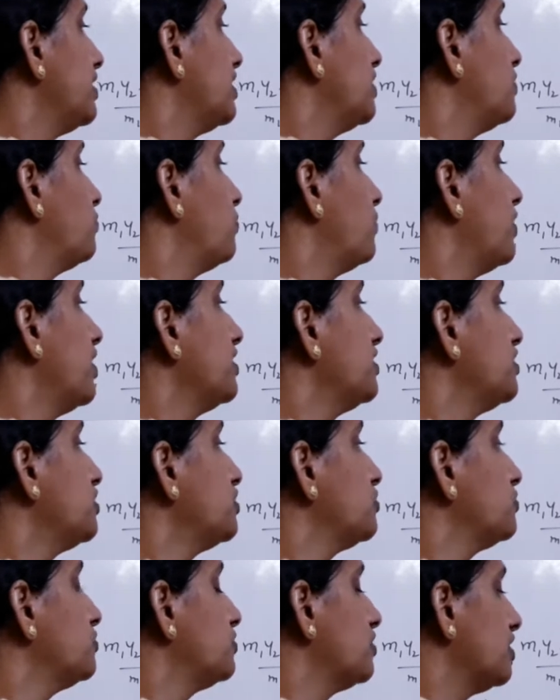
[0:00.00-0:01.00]
in
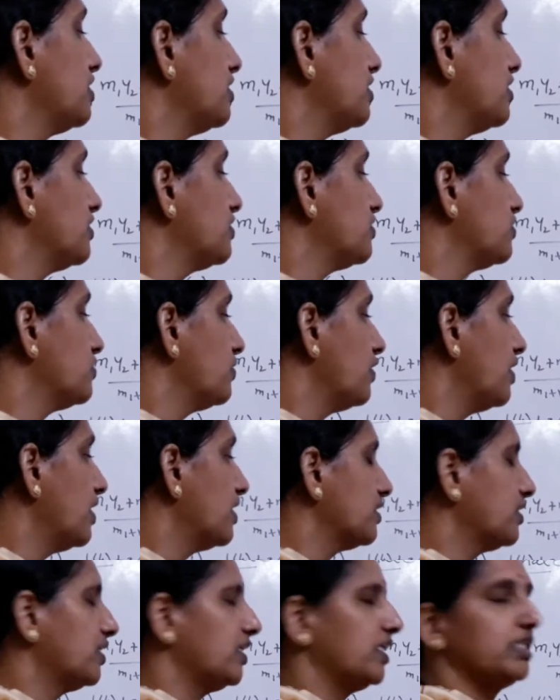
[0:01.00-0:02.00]
1:3 ratio
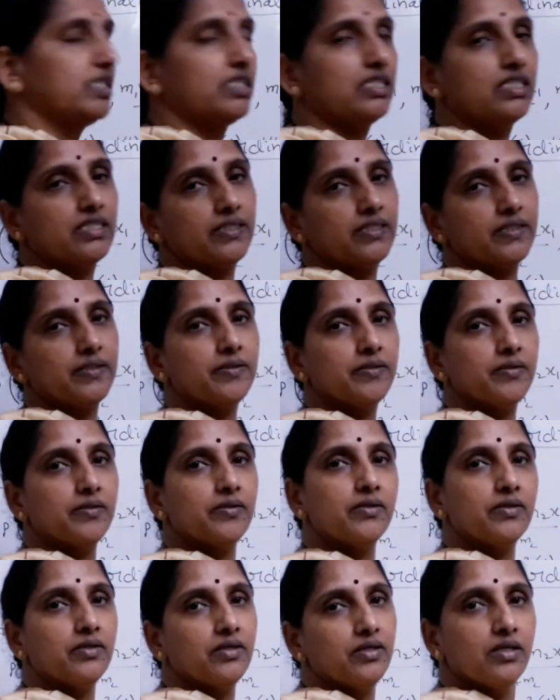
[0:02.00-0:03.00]
are these.
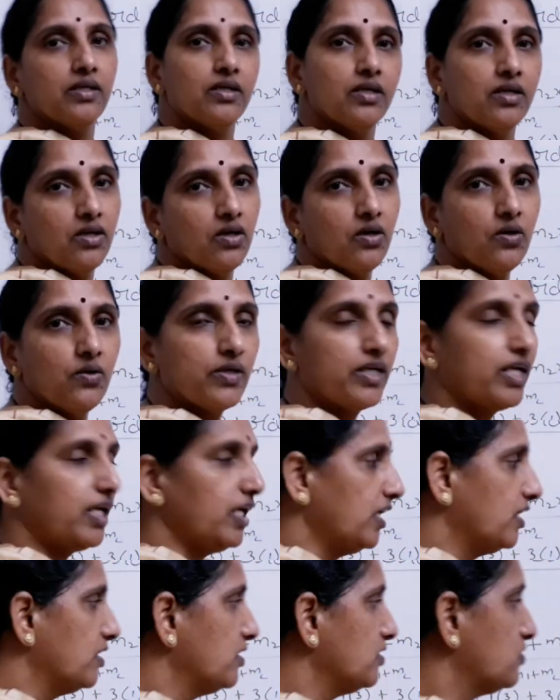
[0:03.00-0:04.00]

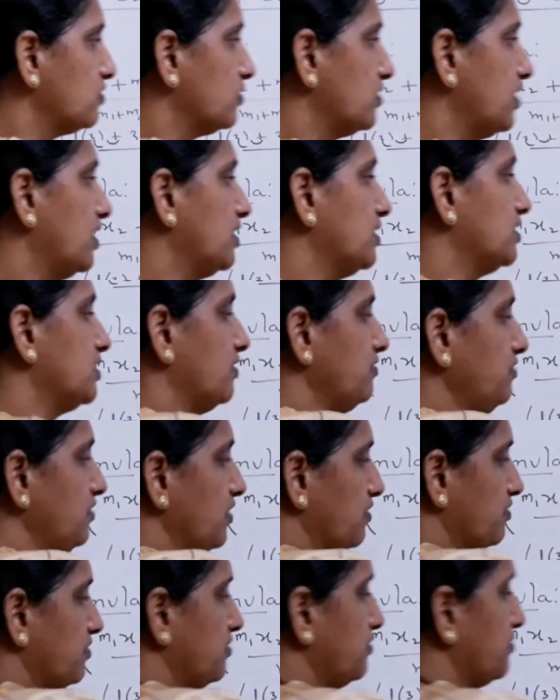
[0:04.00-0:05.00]
Okay, so that is how you have to